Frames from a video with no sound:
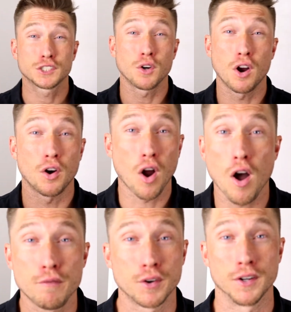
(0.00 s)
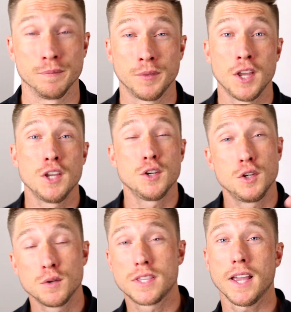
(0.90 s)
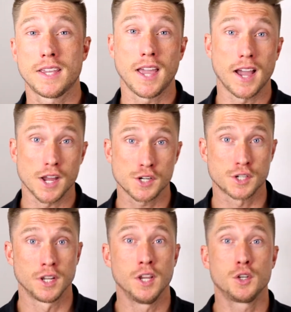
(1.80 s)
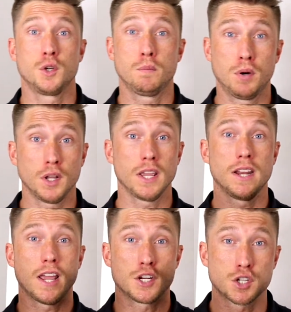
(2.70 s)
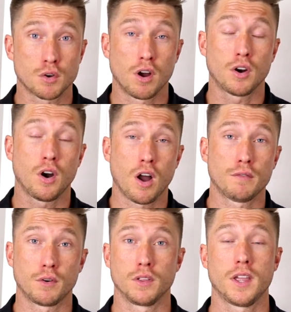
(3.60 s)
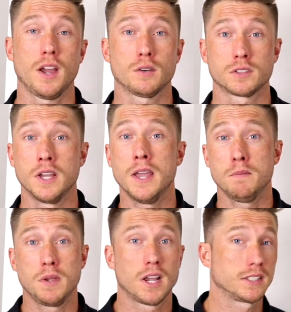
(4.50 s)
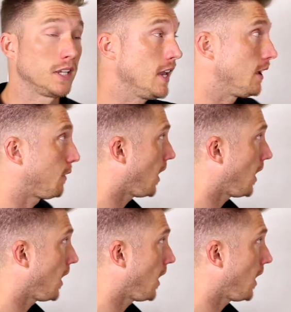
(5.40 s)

stronger offer. You use that cash to put in a stronger offer on the house. Because if a